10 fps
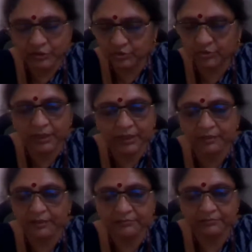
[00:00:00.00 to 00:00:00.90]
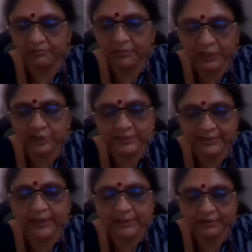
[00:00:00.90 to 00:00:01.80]
to a malicious
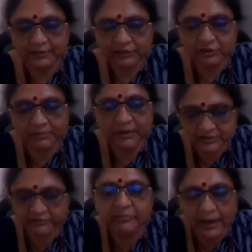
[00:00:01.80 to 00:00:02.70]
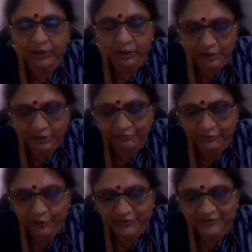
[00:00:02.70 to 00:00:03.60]
actor, to the best of my knowledge, of
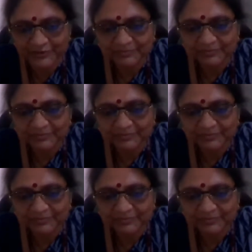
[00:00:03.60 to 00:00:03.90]
course.